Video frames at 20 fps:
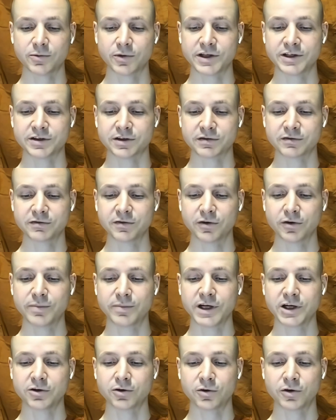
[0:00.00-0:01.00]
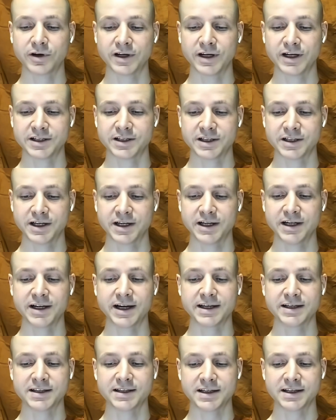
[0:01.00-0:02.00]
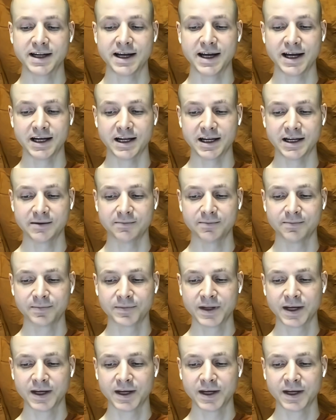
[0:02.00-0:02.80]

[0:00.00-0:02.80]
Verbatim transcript: where he took full Bhikkhu ordination in 1980.